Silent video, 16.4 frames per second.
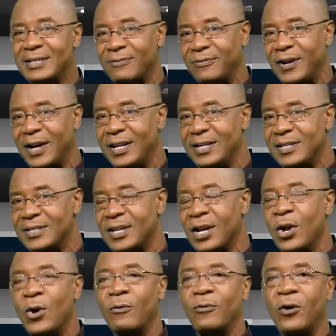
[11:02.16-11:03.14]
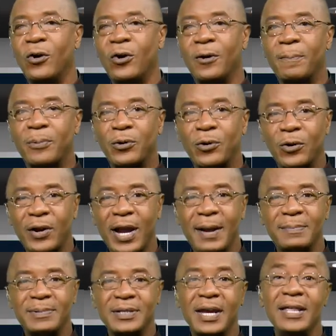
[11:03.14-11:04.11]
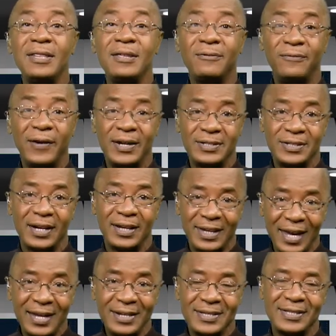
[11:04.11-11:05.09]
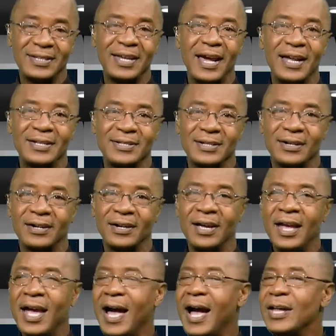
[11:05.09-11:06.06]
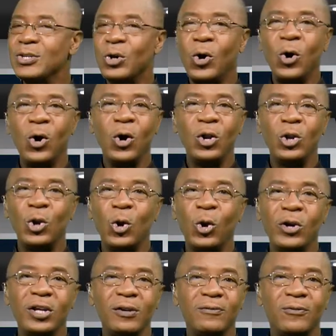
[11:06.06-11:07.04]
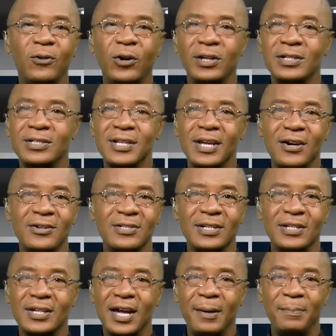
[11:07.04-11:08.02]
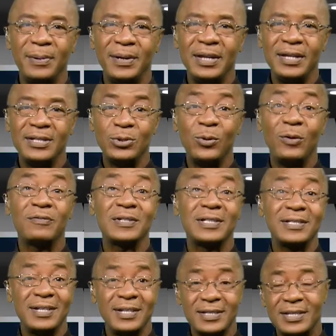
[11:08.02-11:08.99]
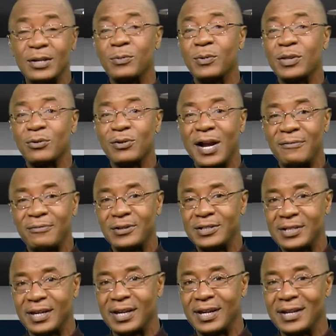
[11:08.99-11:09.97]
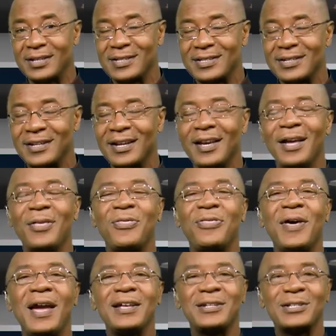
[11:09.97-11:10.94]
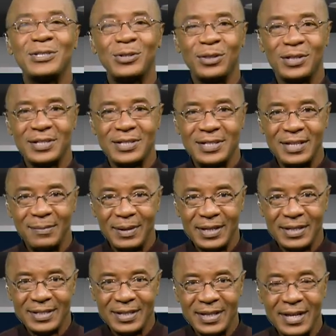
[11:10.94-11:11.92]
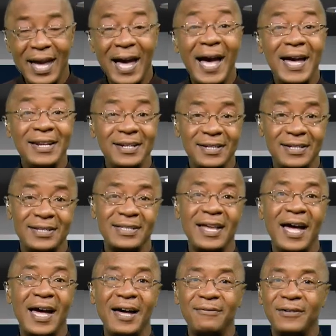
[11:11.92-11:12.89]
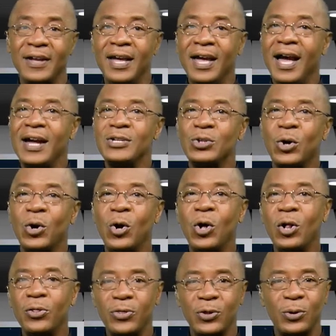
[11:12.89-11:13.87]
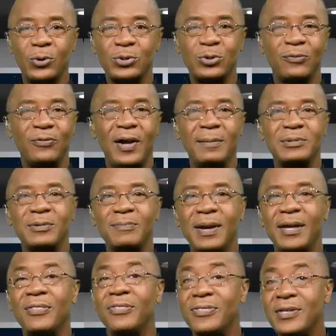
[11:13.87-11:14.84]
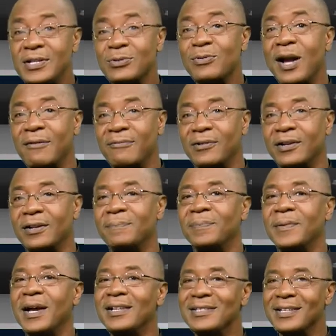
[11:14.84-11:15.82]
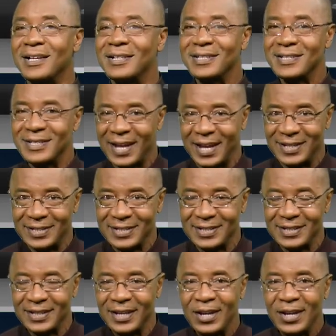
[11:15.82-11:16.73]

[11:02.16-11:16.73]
funds for our programs in the fight against cancer, and all loyal volunteers and companies who have assisted with the raffle tickets. Thanks to the C B C and its staff, and to all those who've helped to make this raffle a success.